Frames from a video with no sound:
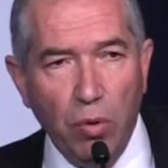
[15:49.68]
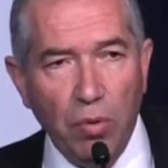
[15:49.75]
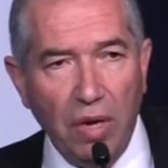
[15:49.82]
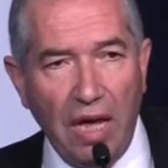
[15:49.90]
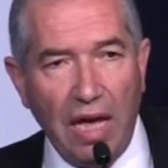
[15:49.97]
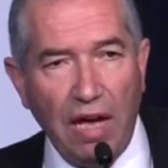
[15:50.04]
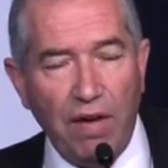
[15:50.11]

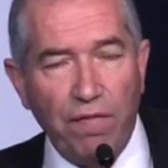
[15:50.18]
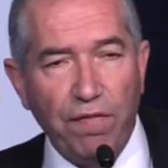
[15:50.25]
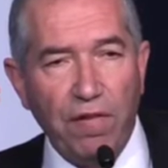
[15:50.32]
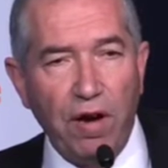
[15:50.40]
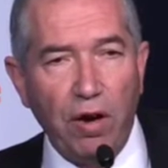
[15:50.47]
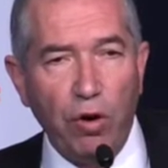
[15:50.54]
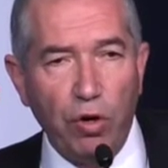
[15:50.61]
We
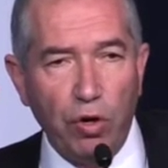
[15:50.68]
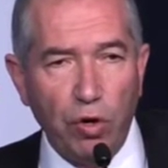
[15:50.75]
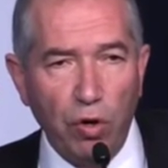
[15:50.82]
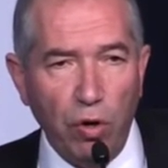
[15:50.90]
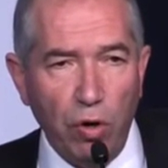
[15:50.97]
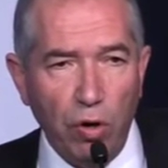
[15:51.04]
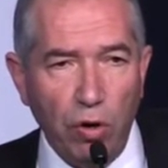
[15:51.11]
have a
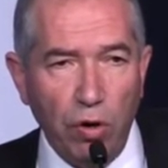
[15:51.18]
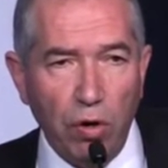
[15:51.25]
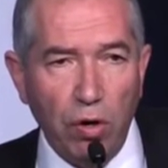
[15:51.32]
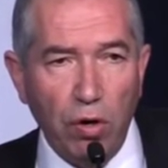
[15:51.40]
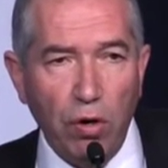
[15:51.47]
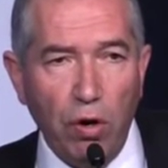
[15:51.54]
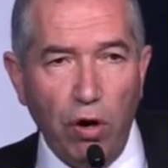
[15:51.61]
control
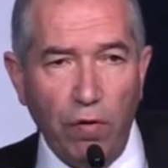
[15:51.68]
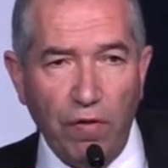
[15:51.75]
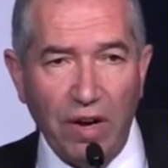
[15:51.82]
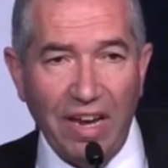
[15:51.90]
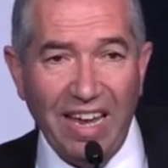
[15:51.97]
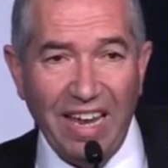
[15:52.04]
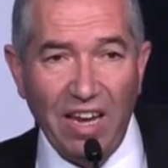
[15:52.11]
on
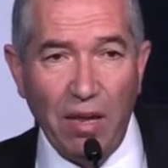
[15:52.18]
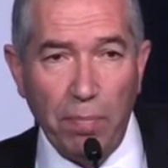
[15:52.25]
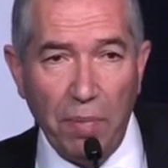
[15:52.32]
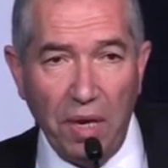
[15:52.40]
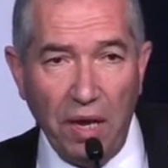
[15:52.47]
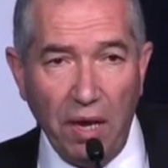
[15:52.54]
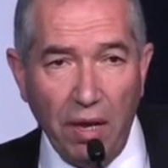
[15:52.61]
over Area
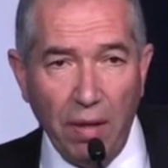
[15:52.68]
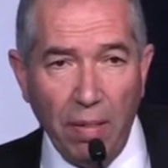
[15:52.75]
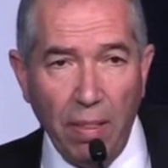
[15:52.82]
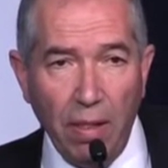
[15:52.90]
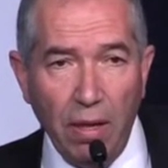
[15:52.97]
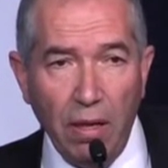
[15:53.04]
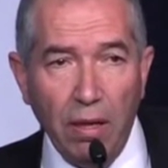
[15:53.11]
B,
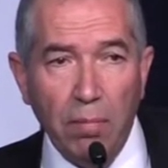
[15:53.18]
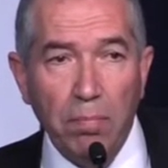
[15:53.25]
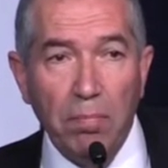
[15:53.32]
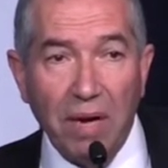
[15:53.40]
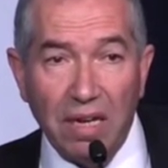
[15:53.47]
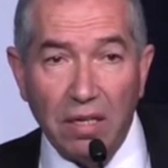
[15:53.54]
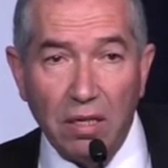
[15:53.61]

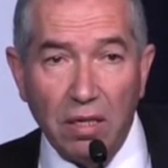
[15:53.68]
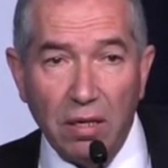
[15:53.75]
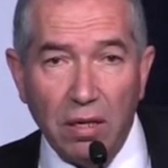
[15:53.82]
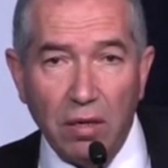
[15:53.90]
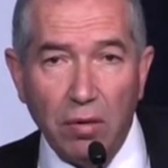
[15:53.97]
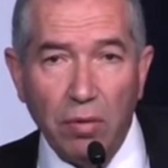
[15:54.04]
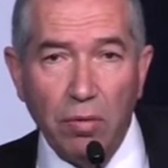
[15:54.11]
but
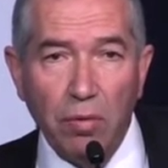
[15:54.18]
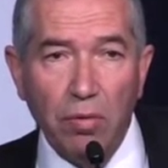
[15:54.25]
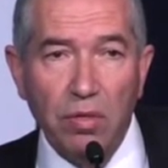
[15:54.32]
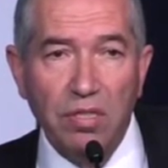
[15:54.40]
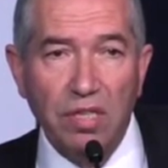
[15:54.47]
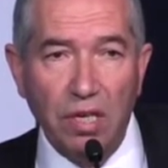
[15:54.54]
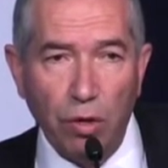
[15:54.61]

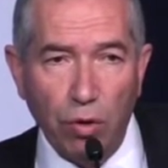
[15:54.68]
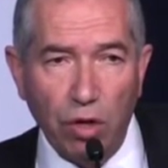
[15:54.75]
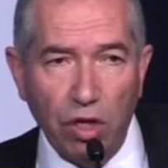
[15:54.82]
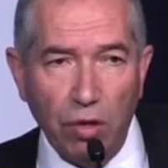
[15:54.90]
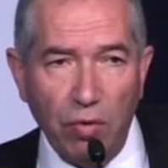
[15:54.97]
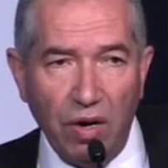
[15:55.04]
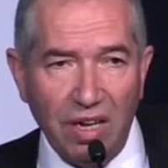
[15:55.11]

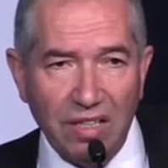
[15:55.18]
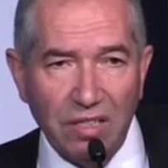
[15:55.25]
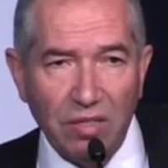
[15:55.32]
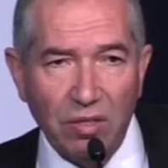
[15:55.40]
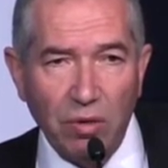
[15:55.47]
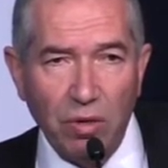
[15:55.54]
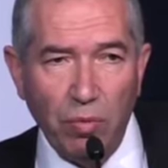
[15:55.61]

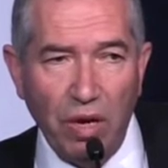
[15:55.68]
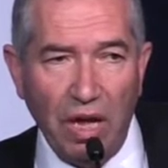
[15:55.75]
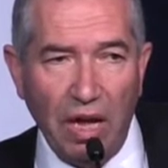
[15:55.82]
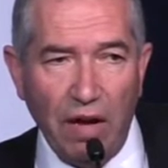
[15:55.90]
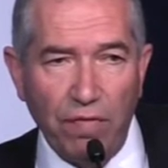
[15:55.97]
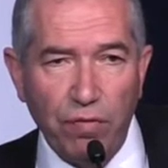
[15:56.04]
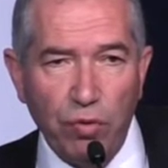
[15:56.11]
security-wise, we
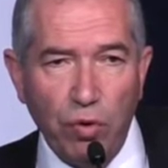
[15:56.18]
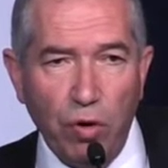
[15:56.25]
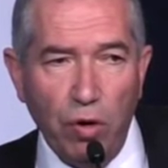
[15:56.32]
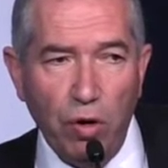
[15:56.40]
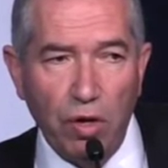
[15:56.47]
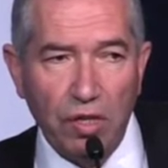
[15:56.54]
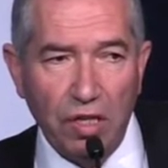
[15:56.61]
have to
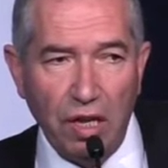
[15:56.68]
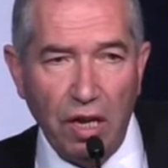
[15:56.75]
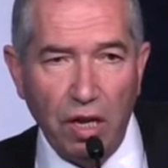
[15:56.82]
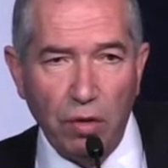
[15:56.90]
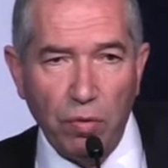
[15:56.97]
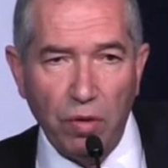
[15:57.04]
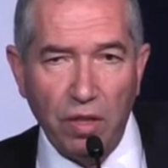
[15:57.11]

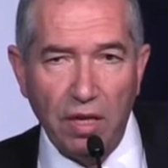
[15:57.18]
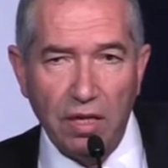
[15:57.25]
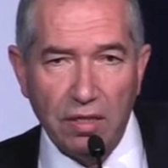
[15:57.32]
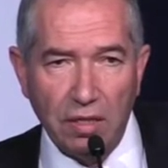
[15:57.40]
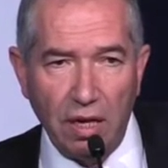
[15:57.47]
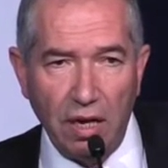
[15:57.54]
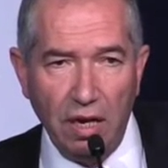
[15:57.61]
coordinate with the
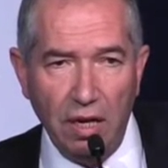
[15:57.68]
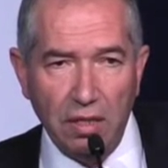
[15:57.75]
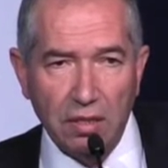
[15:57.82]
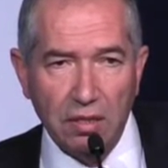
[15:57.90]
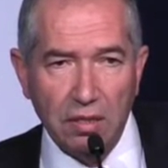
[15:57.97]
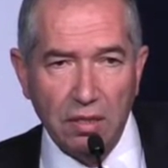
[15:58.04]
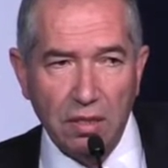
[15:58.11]

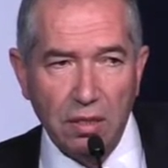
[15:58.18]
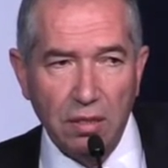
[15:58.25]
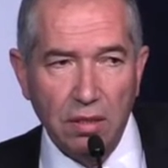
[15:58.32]
Israelis.